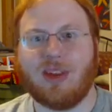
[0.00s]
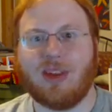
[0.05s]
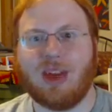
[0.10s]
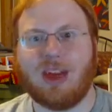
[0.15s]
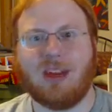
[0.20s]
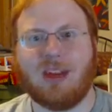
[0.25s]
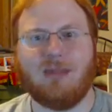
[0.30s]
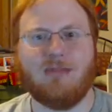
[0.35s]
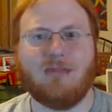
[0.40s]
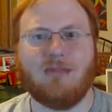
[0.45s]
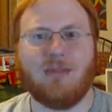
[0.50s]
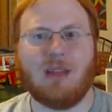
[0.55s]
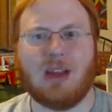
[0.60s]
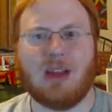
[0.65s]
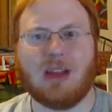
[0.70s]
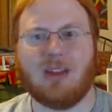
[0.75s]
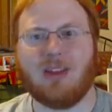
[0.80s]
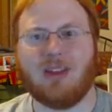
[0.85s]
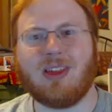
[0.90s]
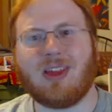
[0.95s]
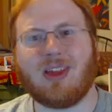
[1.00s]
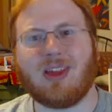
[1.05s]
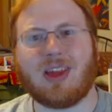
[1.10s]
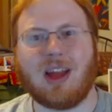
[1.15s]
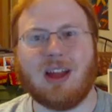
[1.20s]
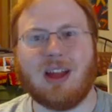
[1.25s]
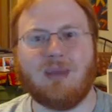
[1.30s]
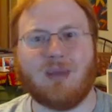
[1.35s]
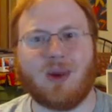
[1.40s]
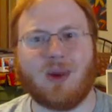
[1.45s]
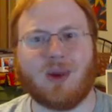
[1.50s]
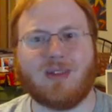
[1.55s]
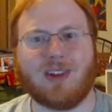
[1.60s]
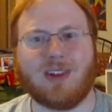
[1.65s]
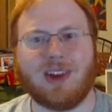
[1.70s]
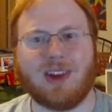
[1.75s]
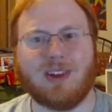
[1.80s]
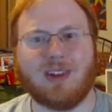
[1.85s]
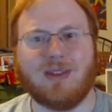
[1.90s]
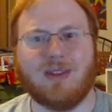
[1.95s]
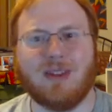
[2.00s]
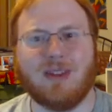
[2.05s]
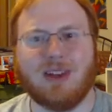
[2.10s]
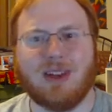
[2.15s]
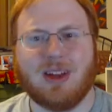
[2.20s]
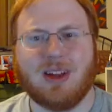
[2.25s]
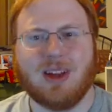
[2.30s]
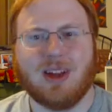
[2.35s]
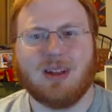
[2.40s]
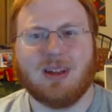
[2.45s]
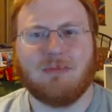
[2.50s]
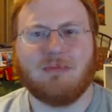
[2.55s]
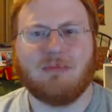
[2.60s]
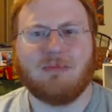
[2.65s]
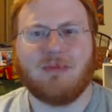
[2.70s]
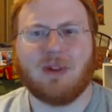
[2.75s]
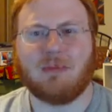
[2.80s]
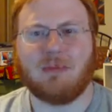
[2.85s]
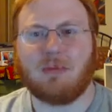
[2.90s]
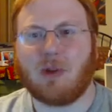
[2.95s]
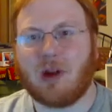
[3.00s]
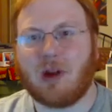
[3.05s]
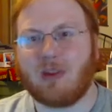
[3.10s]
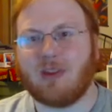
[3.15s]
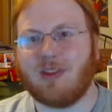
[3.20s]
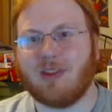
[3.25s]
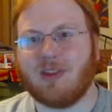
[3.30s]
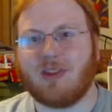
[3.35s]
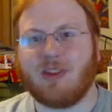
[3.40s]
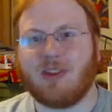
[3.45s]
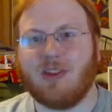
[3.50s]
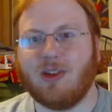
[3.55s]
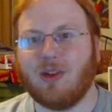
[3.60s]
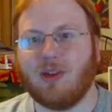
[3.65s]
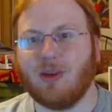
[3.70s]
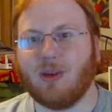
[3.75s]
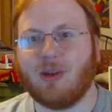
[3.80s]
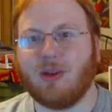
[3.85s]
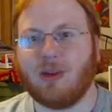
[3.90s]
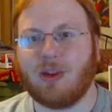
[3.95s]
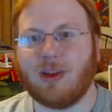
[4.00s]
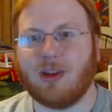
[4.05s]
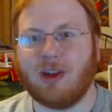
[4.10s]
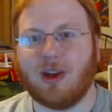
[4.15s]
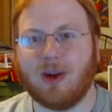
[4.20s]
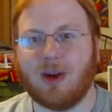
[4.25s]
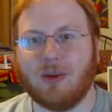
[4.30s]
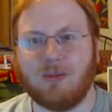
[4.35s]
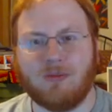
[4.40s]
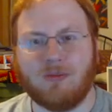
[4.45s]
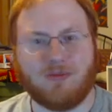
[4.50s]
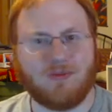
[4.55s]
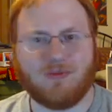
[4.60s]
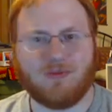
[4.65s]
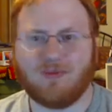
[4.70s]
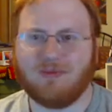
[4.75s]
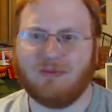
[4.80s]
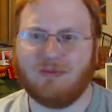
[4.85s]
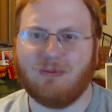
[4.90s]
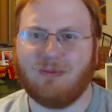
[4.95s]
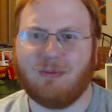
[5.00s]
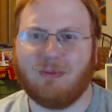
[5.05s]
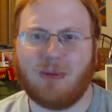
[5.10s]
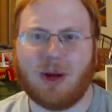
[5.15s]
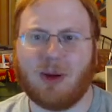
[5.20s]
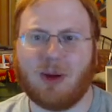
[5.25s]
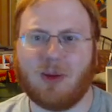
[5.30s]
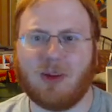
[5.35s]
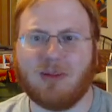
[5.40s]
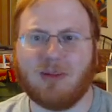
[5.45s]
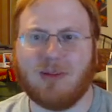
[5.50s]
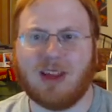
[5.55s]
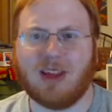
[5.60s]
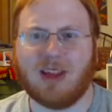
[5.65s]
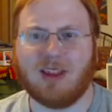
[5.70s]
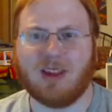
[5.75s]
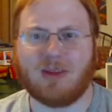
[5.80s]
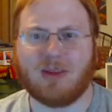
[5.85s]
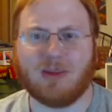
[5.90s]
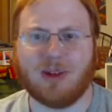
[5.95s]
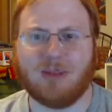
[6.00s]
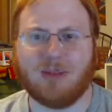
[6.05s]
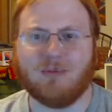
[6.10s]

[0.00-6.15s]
And, this is kind of more of a impressions too, so bear with me on this one.